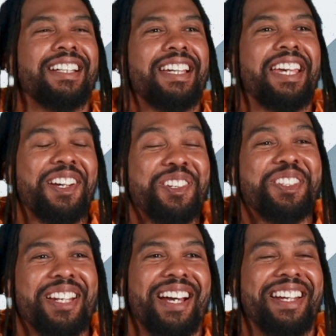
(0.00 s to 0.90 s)
Here's
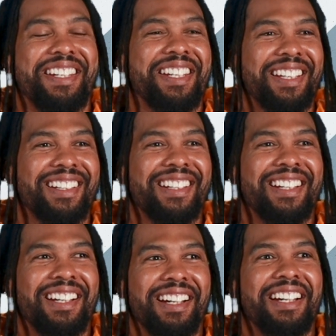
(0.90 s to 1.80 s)
an idea.
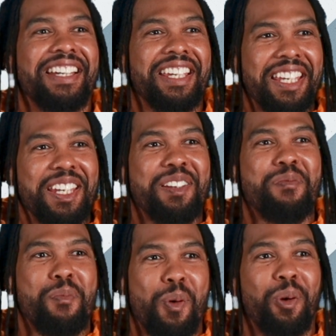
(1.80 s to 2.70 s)

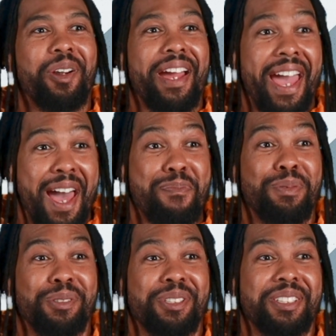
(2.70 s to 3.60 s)
Eat more
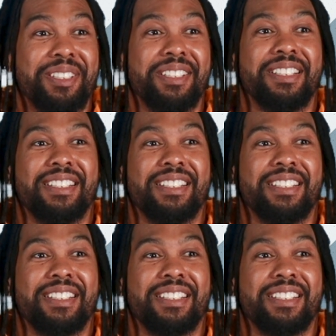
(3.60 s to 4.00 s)
apples.